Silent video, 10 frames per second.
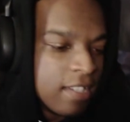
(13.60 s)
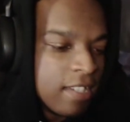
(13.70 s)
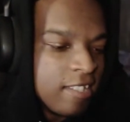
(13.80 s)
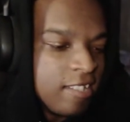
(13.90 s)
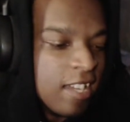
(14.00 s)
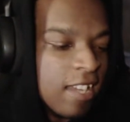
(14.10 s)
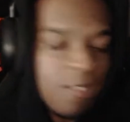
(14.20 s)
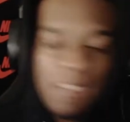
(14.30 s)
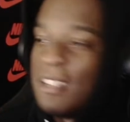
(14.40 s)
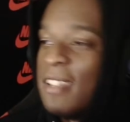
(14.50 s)

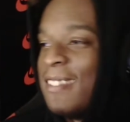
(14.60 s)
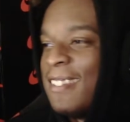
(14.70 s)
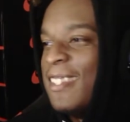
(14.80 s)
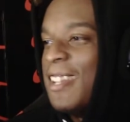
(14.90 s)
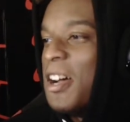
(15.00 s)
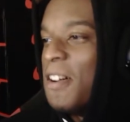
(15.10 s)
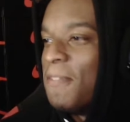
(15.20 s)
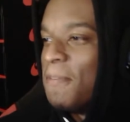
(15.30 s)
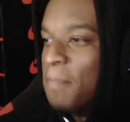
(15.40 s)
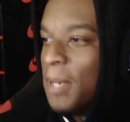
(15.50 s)
just stuff,
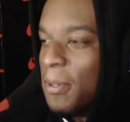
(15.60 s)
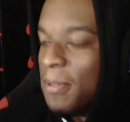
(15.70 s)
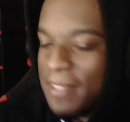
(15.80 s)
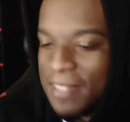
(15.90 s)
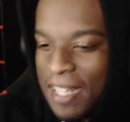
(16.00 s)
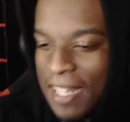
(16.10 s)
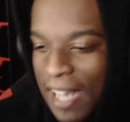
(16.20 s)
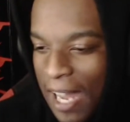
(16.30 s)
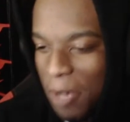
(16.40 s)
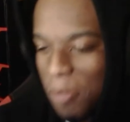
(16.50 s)
bro, and
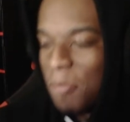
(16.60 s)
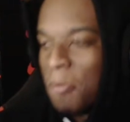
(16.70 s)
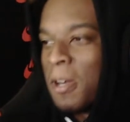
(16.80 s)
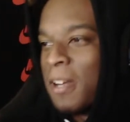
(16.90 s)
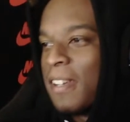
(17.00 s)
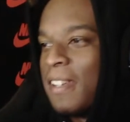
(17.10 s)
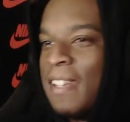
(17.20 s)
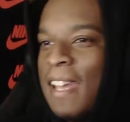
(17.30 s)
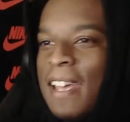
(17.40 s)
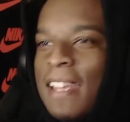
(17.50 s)
like work
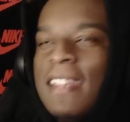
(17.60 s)
that